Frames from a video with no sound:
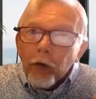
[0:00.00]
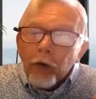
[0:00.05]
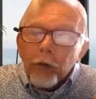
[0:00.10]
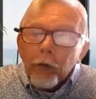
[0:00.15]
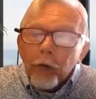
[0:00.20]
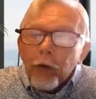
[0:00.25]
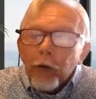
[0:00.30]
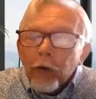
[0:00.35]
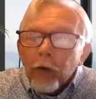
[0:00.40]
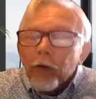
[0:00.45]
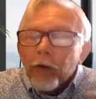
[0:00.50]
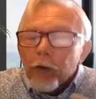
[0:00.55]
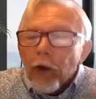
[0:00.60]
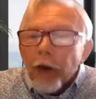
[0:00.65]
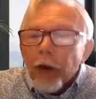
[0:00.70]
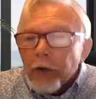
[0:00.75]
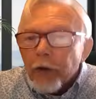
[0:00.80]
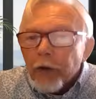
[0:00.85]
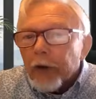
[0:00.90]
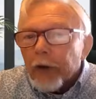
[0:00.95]
there
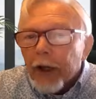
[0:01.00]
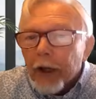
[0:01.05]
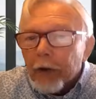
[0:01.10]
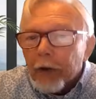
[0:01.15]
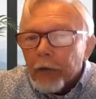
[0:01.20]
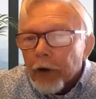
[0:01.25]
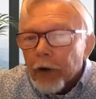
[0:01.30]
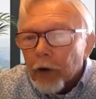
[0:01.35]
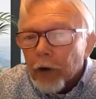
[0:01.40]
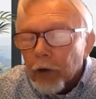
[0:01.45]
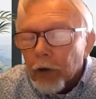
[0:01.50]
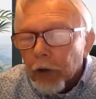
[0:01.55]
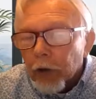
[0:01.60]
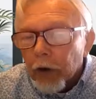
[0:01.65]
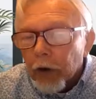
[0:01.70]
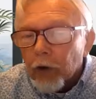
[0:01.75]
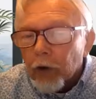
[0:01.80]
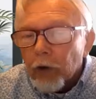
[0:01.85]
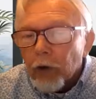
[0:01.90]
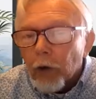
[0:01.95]
is scientific
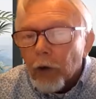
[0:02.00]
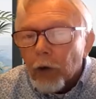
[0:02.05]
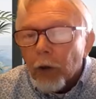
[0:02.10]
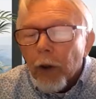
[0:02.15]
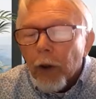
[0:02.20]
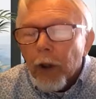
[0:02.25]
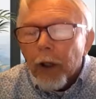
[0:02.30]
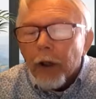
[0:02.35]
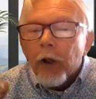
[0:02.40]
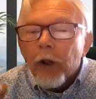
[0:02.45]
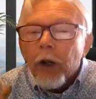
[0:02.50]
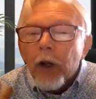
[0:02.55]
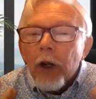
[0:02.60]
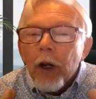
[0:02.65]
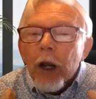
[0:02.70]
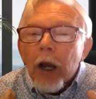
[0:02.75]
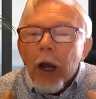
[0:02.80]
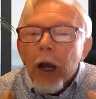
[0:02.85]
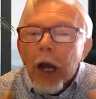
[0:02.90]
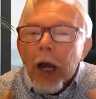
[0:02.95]
evidence for this too, that
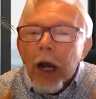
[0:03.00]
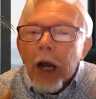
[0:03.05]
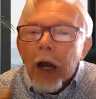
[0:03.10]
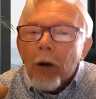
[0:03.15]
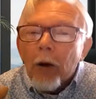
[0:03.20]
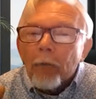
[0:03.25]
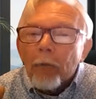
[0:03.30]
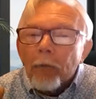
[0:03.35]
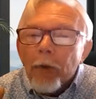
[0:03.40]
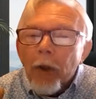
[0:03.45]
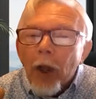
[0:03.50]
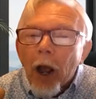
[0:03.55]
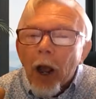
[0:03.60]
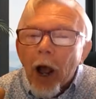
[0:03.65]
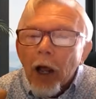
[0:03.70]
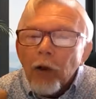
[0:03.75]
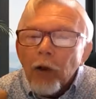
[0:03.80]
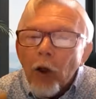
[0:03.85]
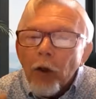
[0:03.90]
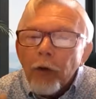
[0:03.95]

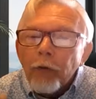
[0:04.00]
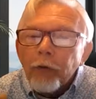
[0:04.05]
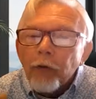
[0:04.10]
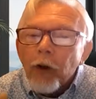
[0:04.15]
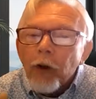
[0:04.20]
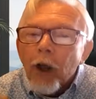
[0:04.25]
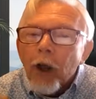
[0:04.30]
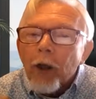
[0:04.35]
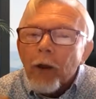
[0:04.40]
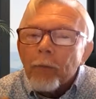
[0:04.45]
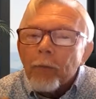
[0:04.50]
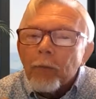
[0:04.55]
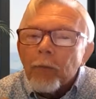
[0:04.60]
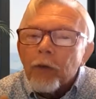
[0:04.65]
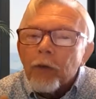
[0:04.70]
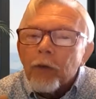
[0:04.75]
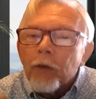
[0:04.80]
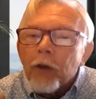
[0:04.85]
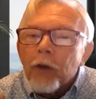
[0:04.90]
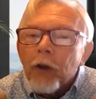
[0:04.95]
a lot of
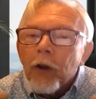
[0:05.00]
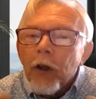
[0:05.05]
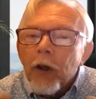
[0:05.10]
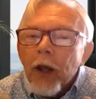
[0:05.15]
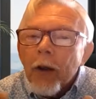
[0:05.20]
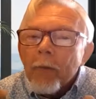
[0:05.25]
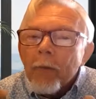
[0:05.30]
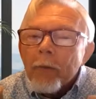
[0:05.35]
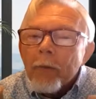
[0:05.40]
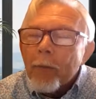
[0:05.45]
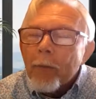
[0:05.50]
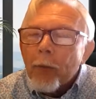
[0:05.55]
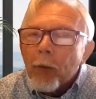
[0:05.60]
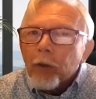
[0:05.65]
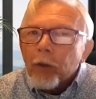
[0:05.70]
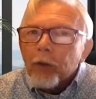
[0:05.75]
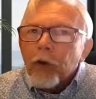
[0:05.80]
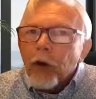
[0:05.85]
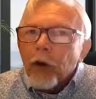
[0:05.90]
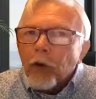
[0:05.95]
times
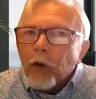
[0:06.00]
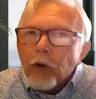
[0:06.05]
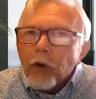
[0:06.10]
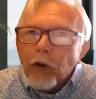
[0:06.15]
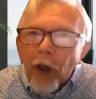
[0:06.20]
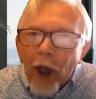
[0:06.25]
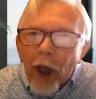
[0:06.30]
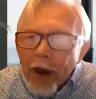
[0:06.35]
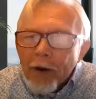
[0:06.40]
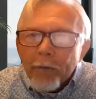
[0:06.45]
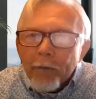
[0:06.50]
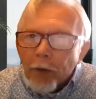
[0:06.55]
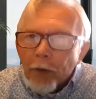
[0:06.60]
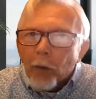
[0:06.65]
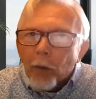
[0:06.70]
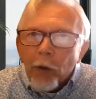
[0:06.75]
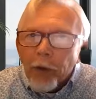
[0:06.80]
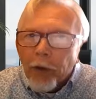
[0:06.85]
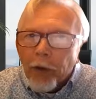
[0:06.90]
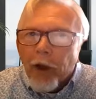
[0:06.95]
people's
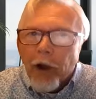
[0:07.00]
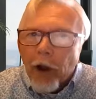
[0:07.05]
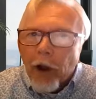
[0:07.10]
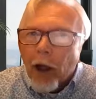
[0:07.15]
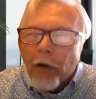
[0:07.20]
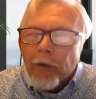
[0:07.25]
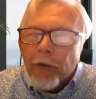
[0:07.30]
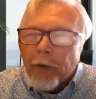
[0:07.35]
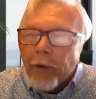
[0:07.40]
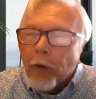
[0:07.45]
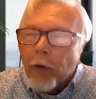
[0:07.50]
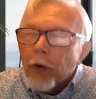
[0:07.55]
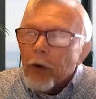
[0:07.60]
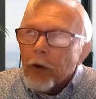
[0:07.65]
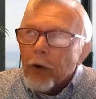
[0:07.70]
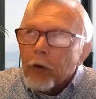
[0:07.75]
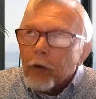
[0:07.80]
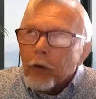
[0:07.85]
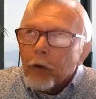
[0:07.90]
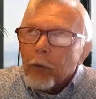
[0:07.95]
contentment with their
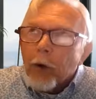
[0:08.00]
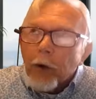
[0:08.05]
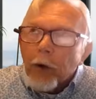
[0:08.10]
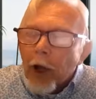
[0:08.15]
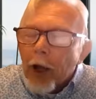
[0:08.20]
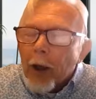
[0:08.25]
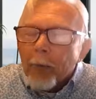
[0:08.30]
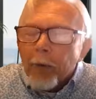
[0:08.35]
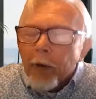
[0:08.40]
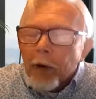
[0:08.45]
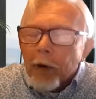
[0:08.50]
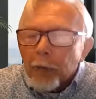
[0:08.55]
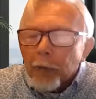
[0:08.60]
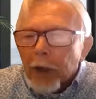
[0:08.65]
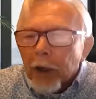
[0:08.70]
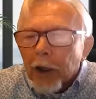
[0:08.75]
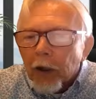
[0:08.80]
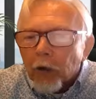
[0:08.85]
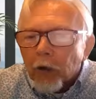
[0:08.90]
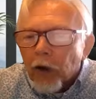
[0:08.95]
life, I'm not going to use the word
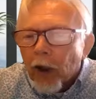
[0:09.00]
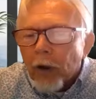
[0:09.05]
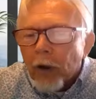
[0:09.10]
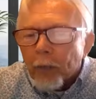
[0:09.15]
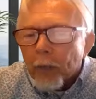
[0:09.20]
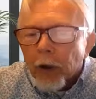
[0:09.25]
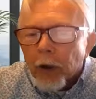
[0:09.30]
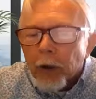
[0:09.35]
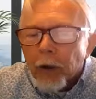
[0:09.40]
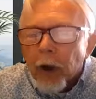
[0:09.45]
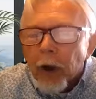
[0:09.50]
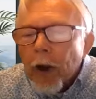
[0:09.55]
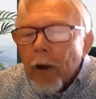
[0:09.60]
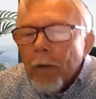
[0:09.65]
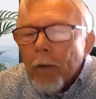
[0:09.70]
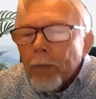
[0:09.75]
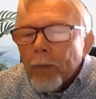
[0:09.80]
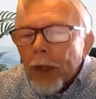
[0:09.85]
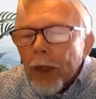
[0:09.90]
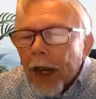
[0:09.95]
happiness, but
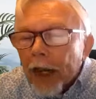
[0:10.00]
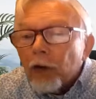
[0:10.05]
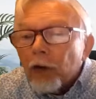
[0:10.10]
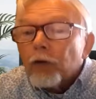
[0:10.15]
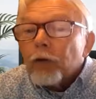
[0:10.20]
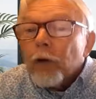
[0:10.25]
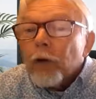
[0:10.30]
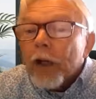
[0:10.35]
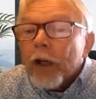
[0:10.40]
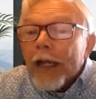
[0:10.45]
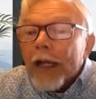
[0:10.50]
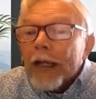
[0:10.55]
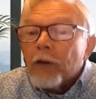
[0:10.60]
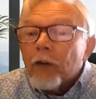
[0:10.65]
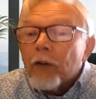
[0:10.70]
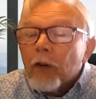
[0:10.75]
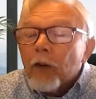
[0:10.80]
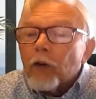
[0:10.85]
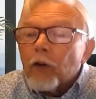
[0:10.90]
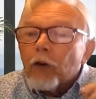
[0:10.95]
contentment
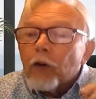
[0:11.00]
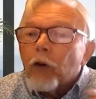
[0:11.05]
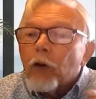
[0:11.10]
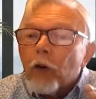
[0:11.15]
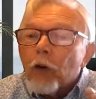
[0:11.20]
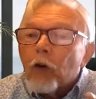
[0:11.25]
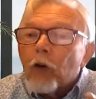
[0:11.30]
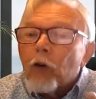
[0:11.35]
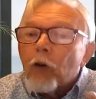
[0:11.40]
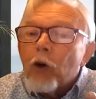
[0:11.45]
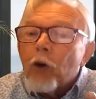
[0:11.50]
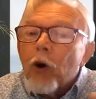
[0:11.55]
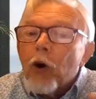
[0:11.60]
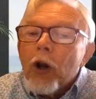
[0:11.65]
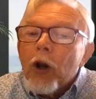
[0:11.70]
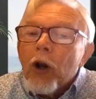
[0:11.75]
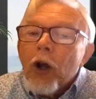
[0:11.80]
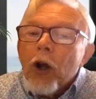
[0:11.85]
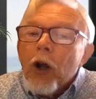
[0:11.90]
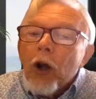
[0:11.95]
is related
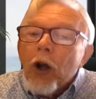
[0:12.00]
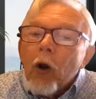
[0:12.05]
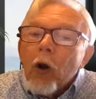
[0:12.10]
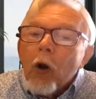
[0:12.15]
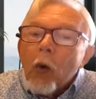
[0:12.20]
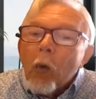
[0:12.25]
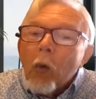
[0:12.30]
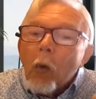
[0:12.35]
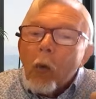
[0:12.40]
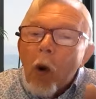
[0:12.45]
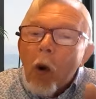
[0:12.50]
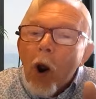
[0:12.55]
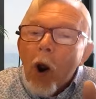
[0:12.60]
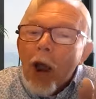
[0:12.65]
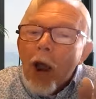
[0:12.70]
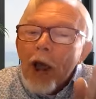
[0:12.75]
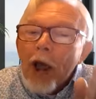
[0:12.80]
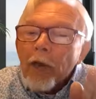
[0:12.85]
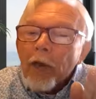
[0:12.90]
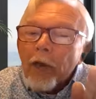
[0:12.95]
to
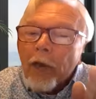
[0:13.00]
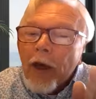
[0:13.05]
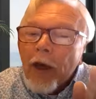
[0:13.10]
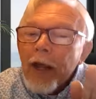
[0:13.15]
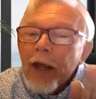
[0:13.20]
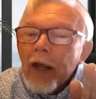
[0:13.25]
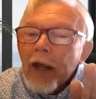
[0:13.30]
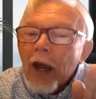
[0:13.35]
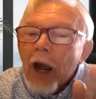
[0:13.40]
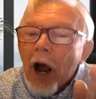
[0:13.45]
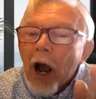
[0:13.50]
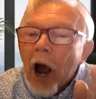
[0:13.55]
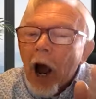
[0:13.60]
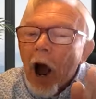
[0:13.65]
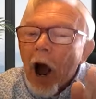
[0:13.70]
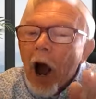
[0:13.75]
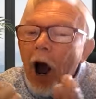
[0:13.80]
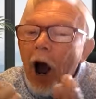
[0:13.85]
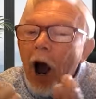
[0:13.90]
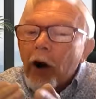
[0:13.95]
where
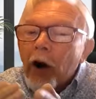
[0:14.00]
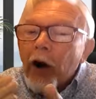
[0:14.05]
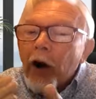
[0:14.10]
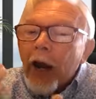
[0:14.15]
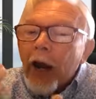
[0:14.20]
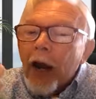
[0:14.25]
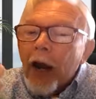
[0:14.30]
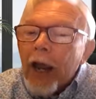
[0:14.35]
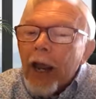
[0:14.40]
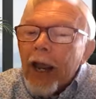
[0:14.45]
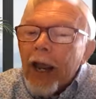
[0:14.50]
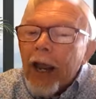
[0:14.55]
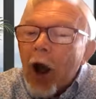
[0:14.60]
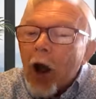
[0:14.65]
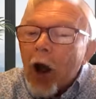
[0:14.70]
they are